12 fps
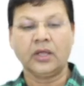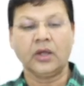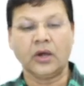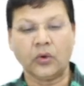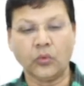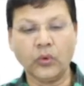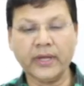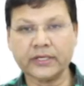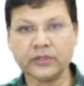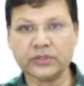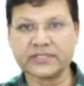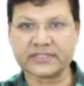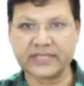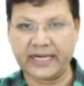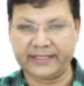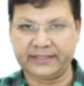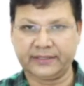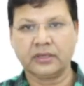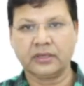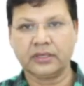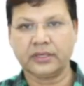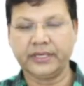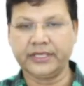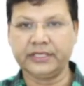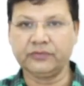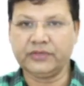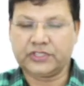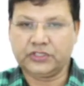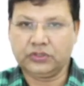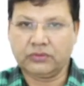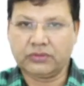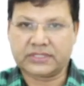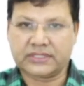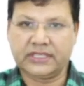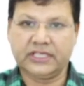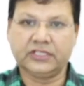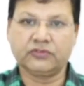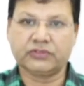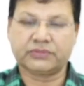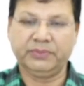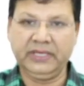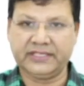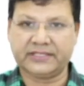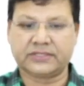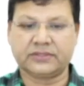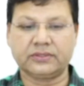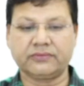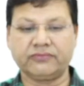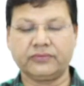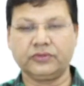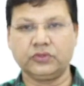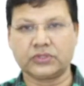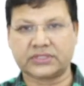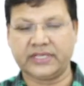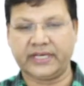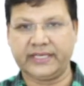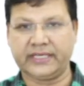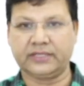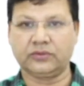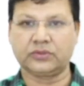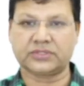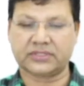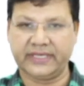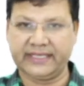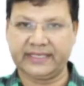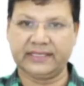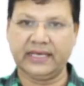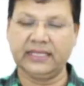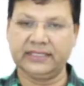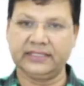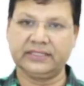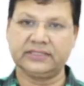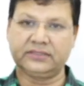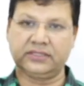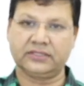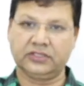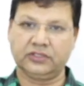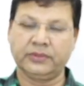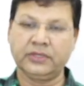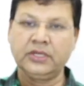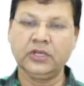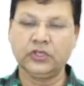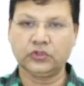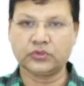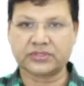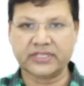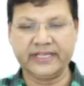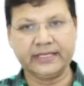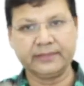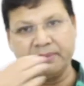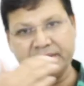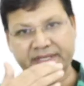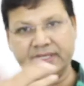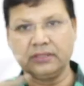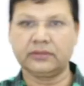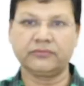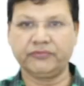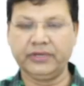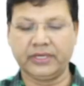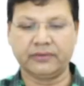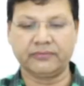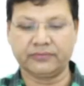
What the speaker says: where do you study? And in which university, in which place you study? You study in Delhi, you study in Britain, wherever.